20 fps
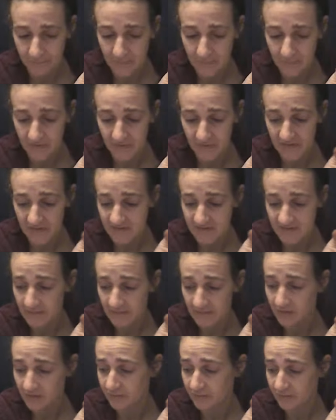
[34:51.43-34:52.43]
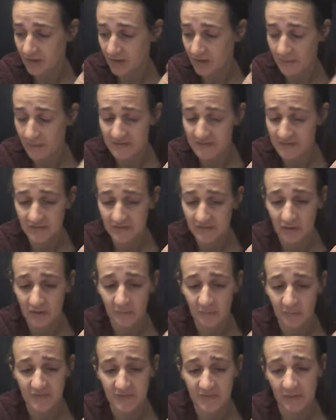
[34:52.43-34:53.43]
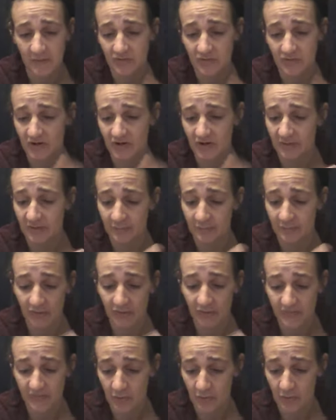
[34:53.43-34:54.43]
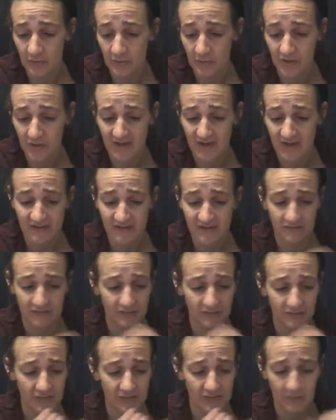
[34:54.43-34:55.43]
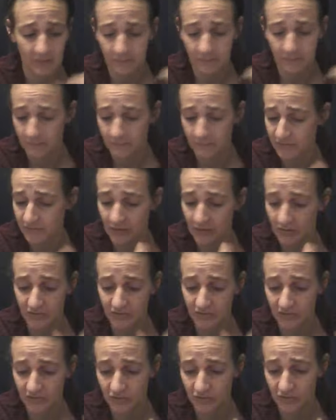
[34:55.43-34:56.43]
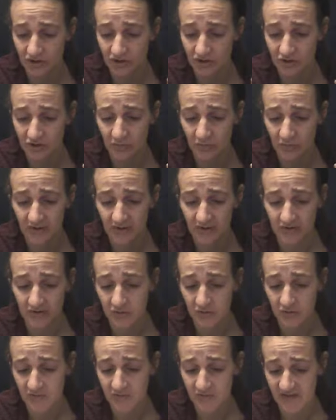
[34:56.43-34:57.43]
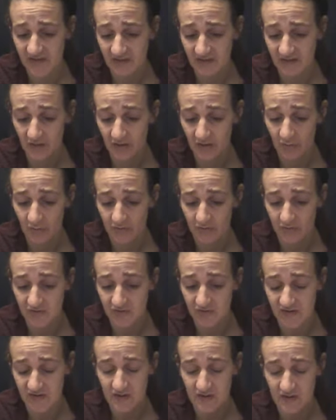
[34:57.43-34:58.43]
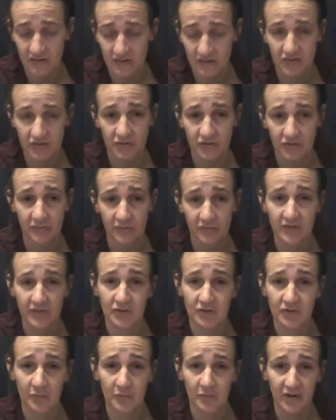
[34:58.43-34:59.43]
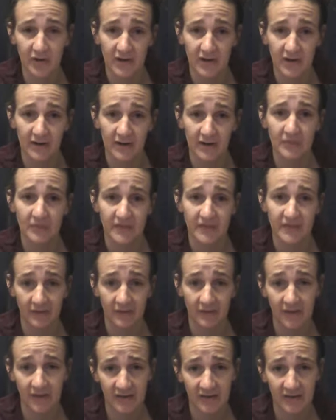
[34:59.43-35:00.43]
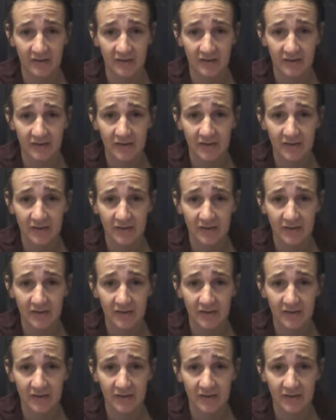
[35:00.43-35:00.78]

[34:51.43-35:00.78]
the Seven of Cups, someone trying to blow smoke up your ass and, delusion you, and you saying, no, you're seeking the truth and you're bringing it out to the light.